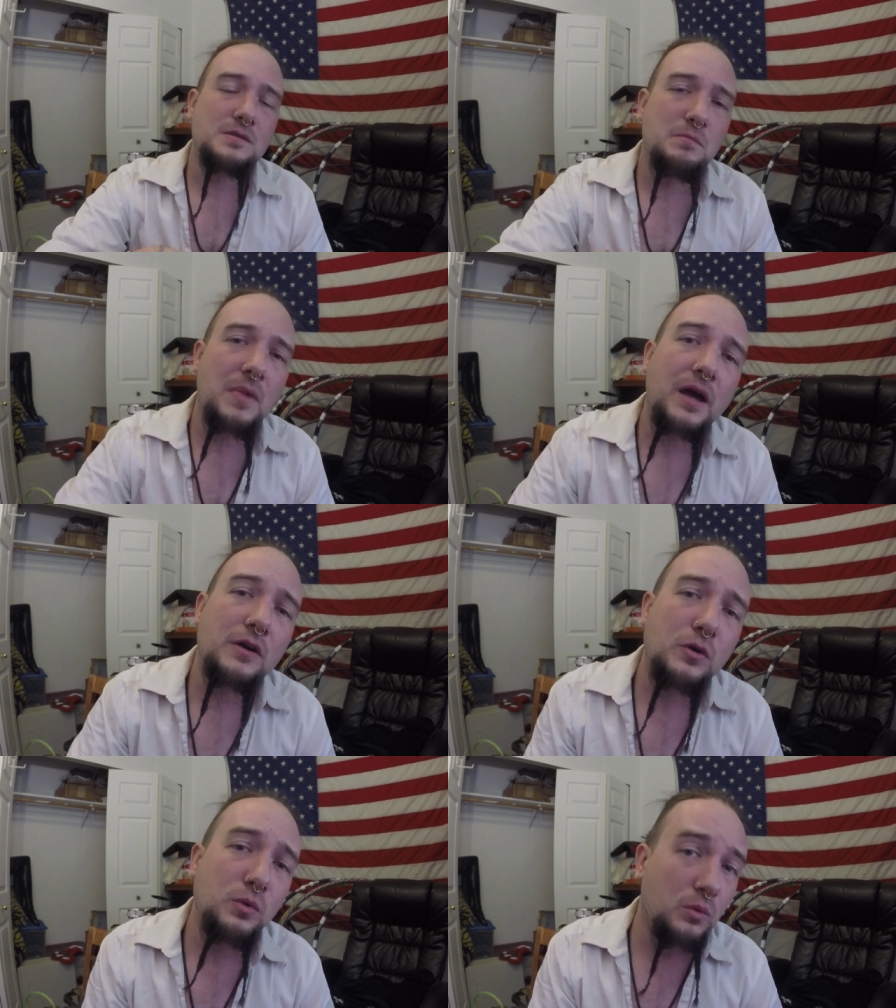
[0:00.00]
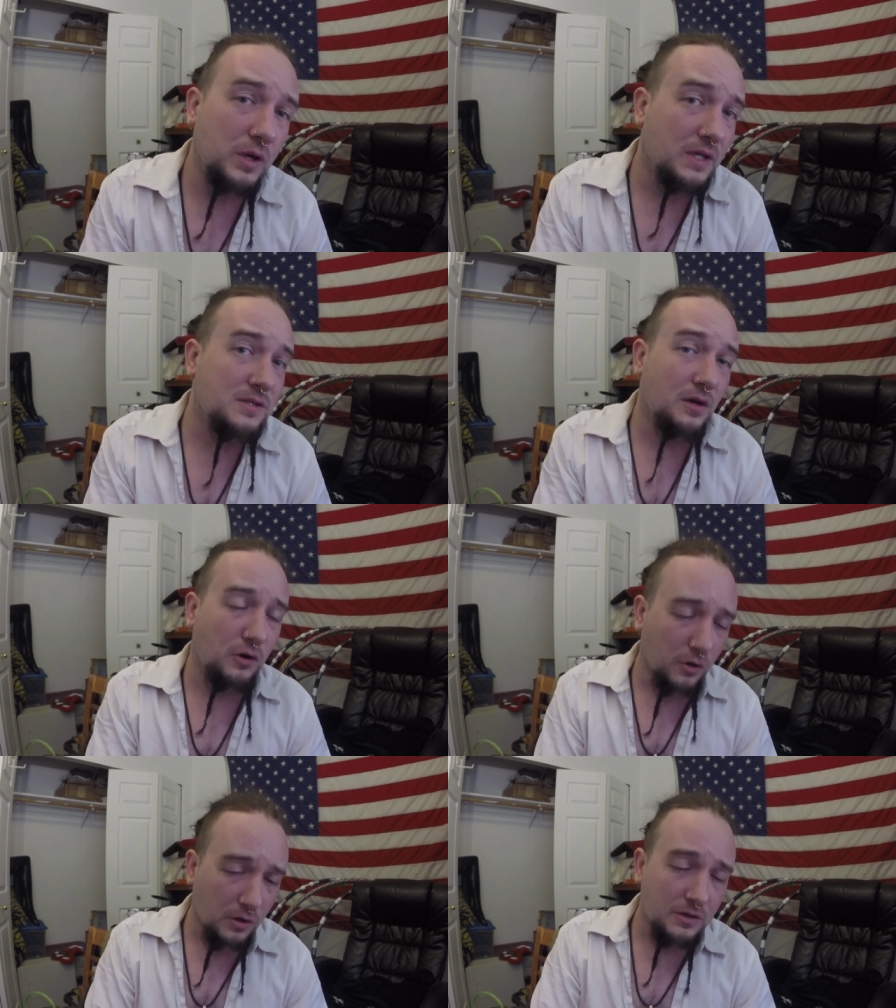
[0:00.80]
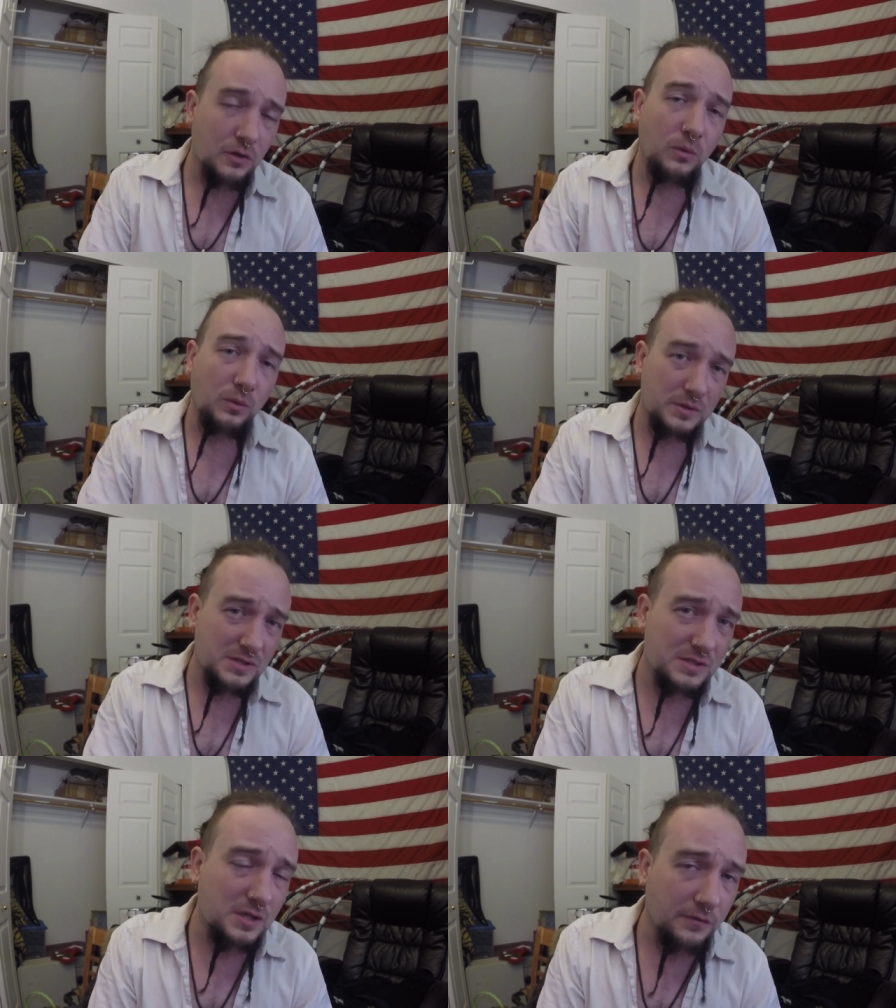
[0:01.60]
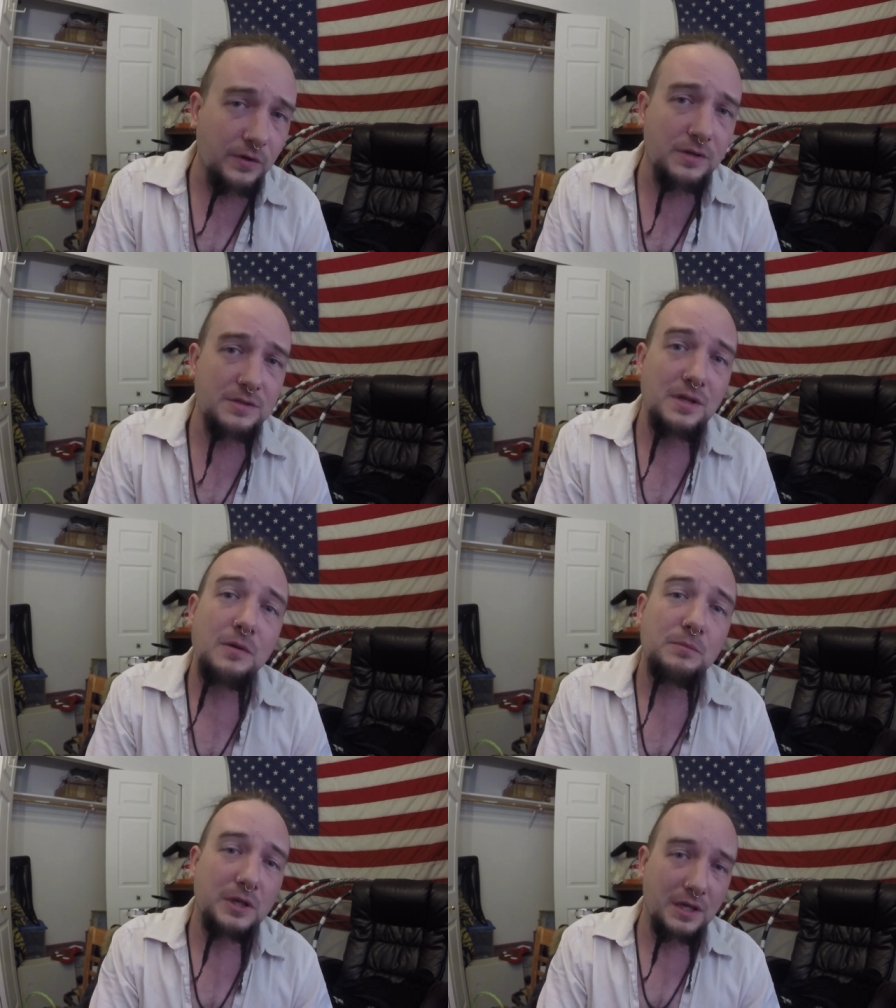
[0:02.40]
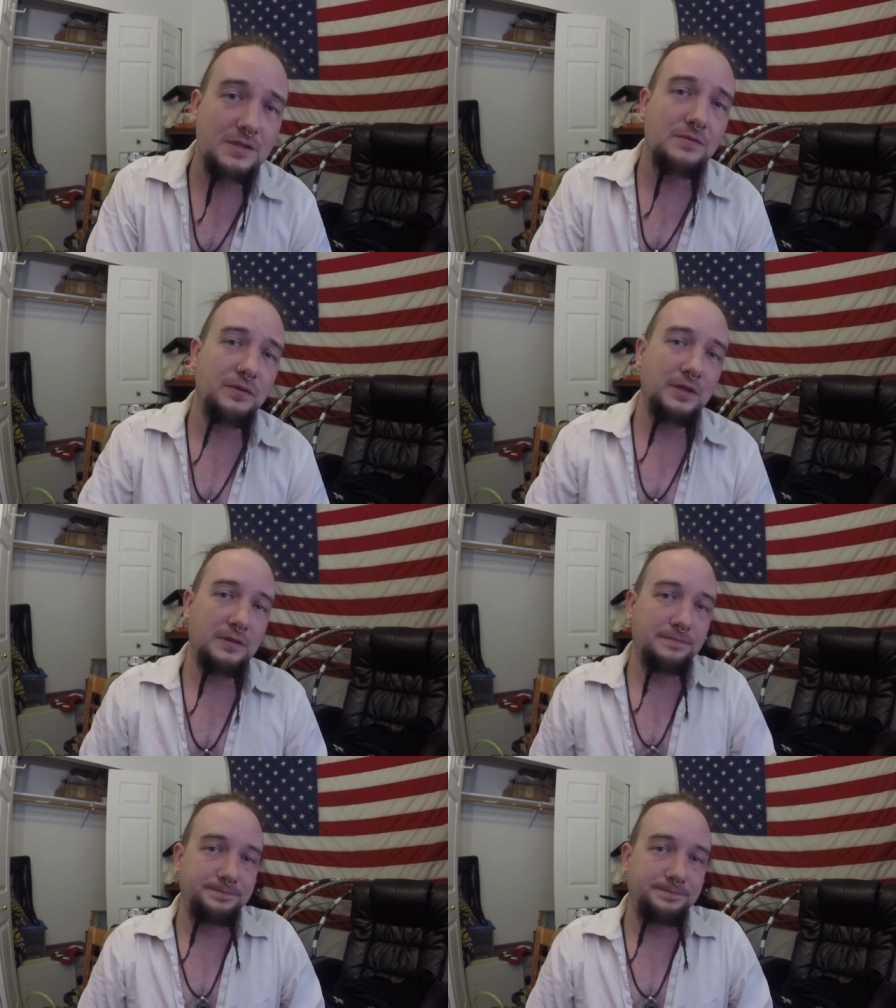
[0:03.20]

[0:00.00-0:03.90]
doesn't matter who is hurt or suffers because of it.